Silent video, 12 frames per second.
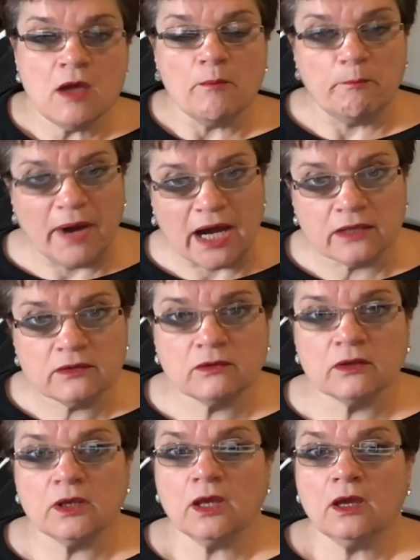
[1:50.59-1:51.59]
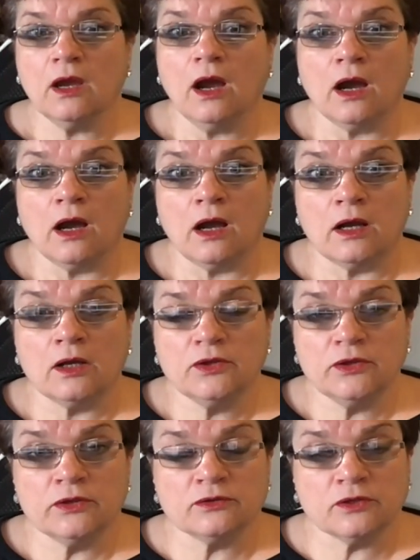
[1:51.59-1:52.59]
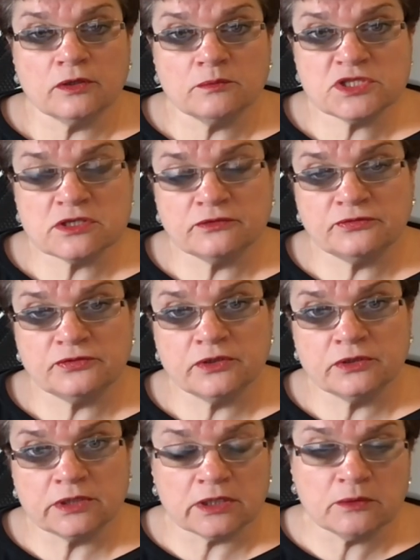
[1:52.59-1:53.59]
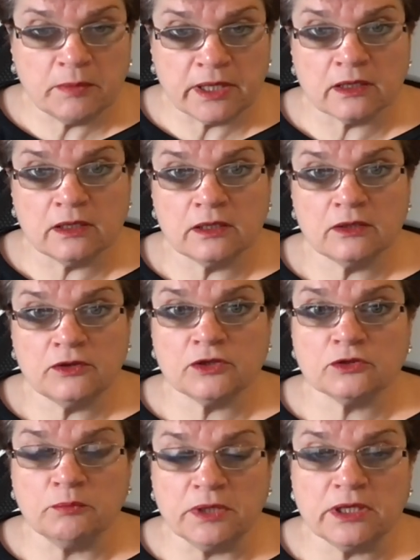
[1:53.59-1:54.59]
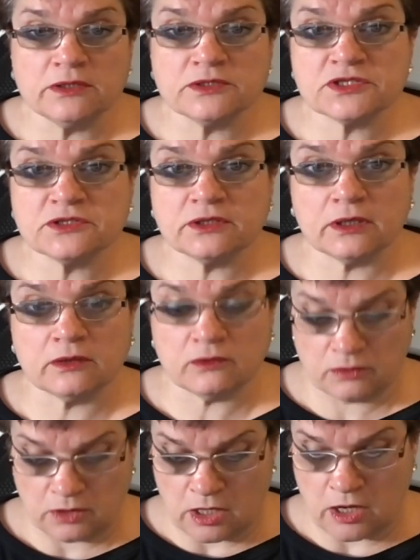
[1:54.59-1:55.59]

But in terms of Nutmeg, it means that